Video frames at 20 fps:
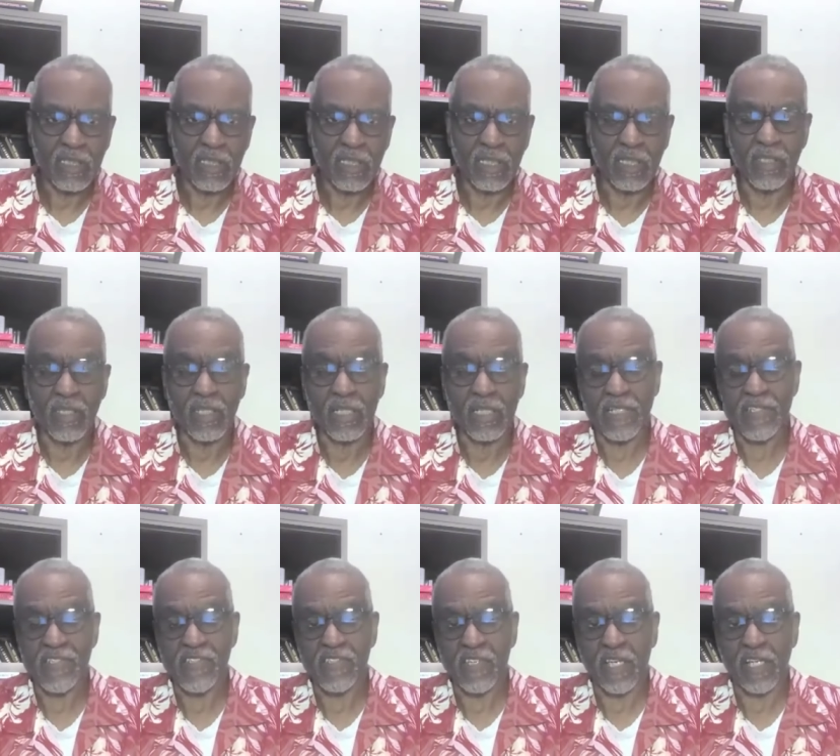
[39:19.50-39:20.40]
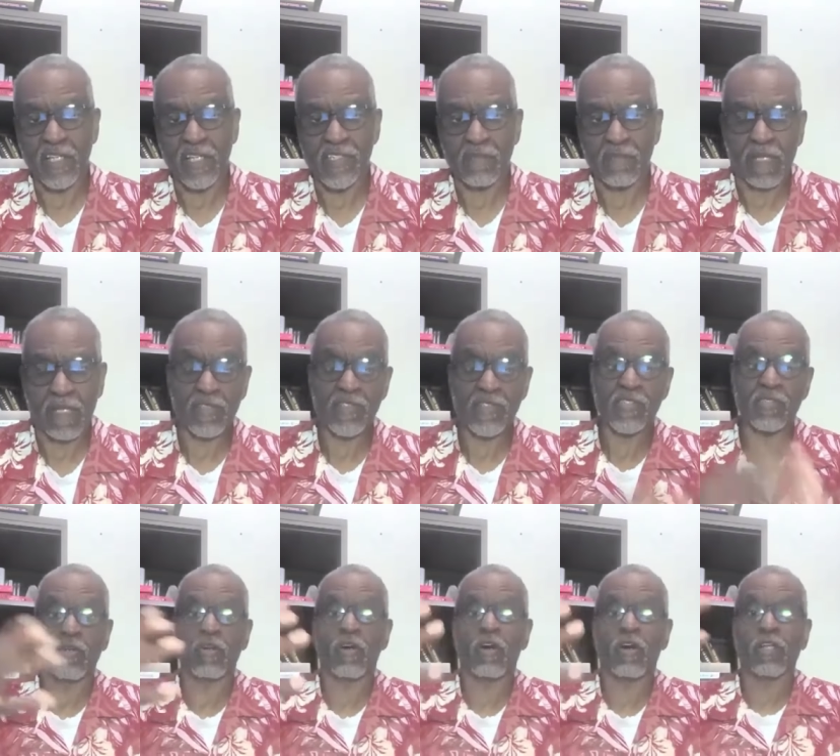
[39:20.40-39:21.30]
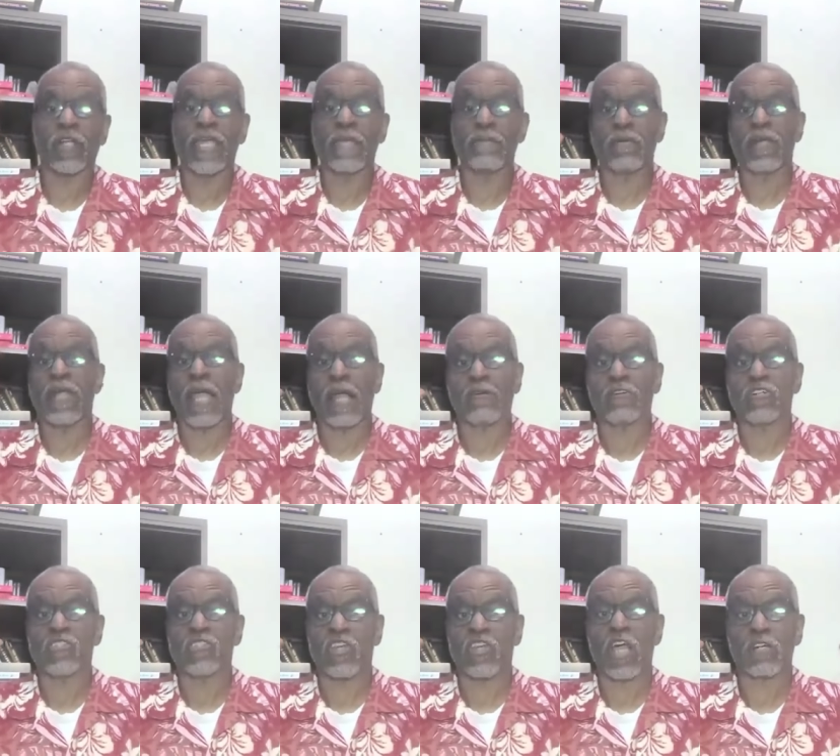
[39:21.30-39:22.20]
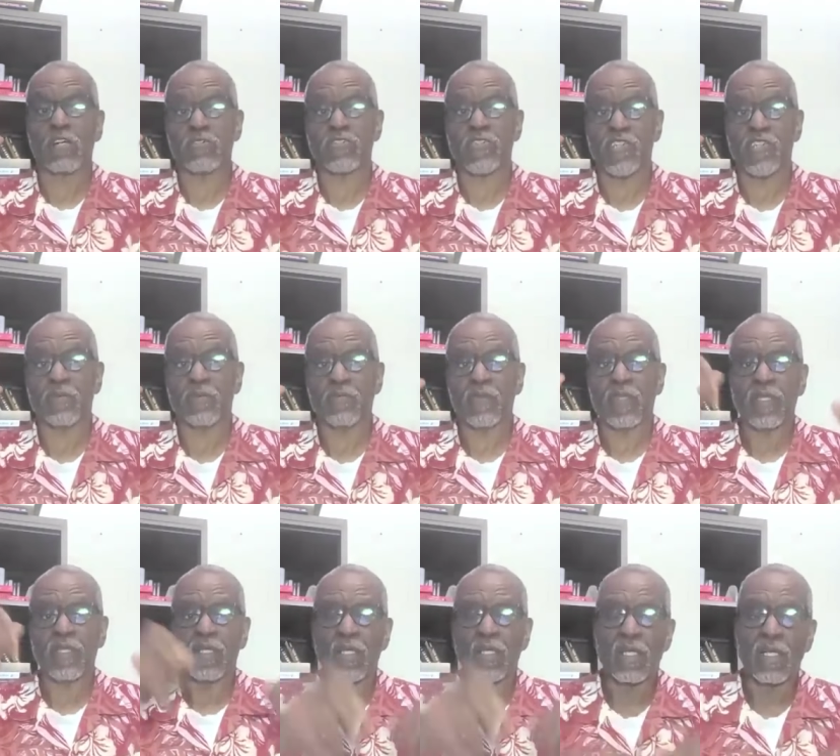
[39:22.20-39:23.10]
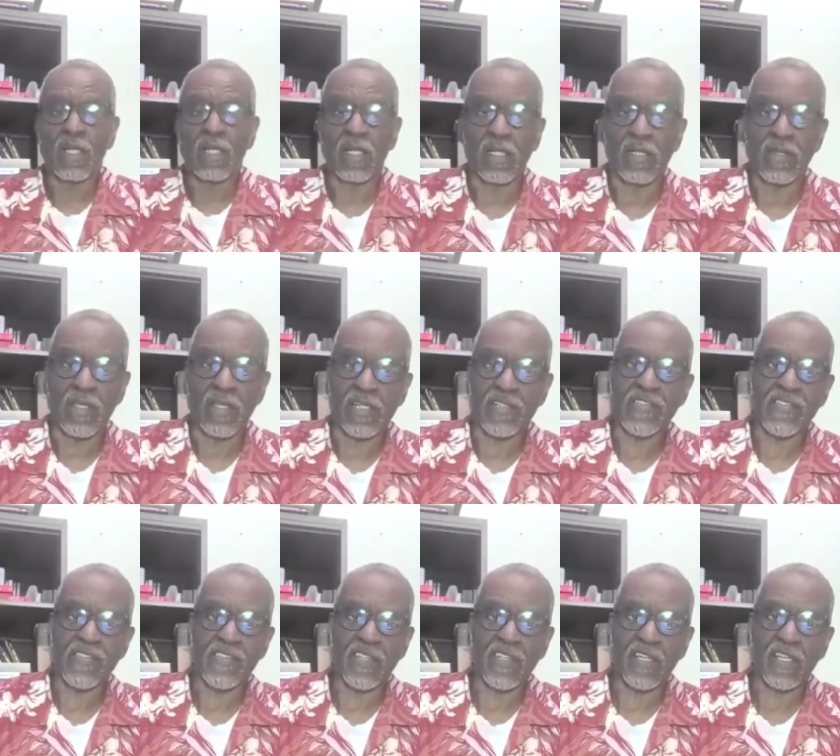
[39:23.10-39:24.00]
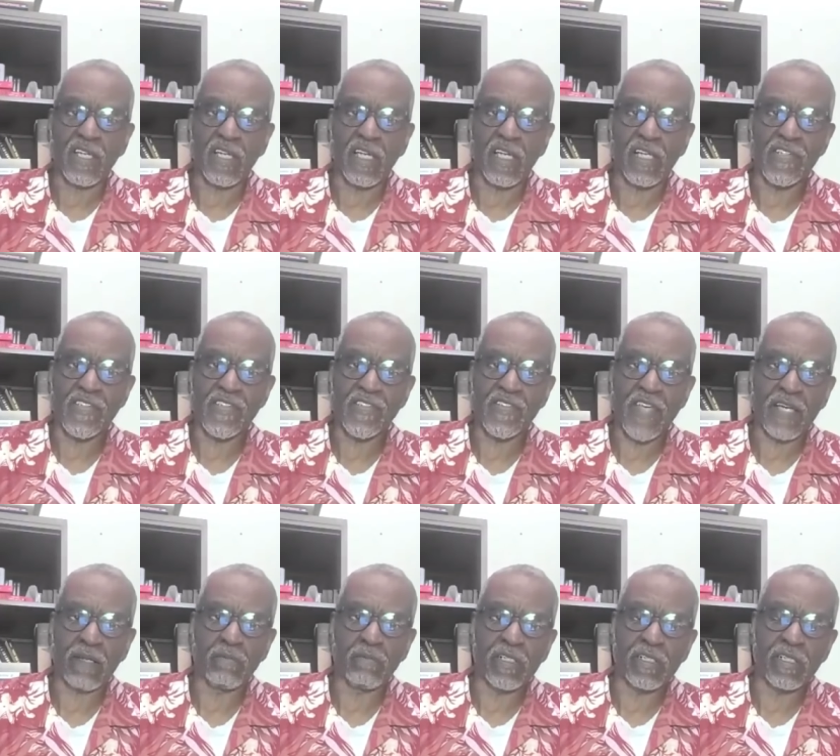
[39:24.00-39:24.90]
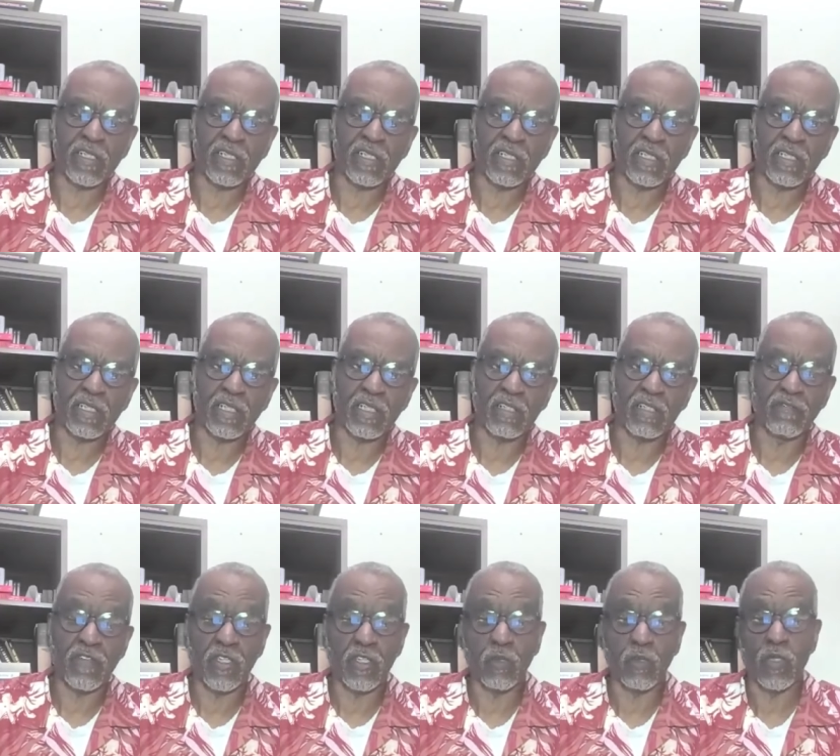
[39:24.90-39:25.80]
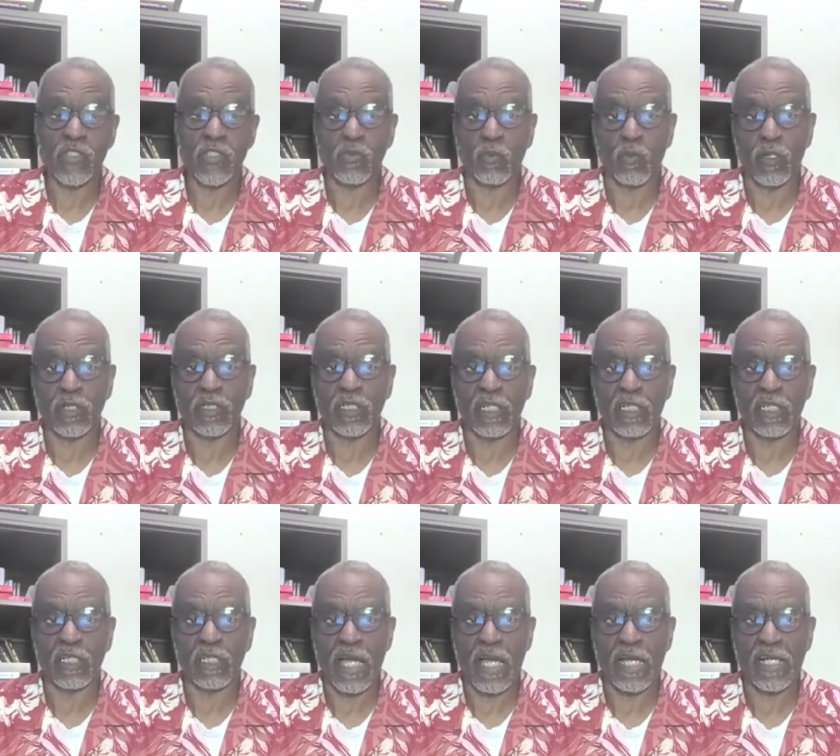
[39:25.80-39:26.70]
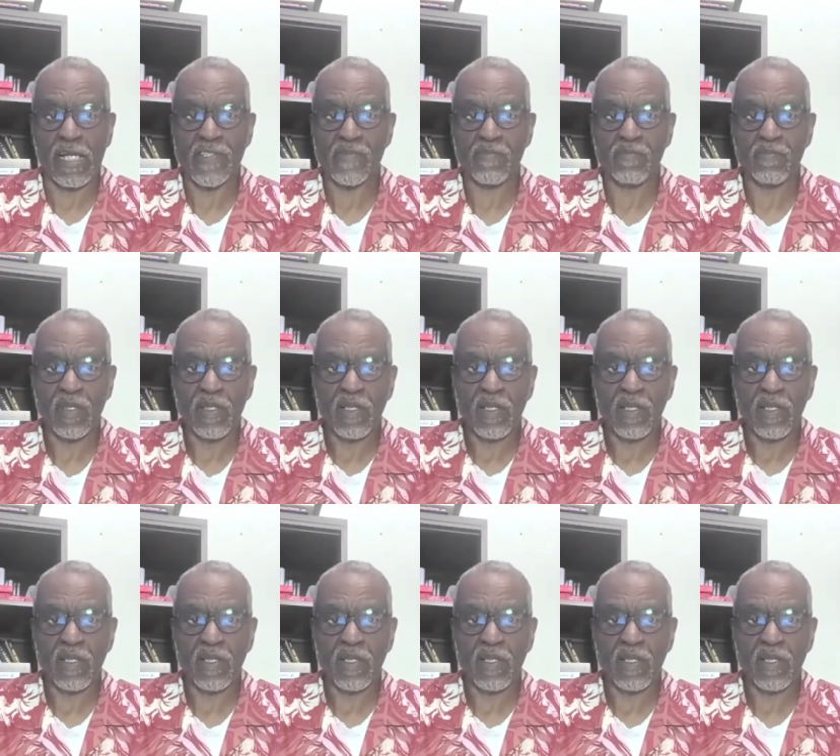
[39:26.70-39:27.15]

in the United States about a so-called labor aristocracy. That is to say, a segment of the US working class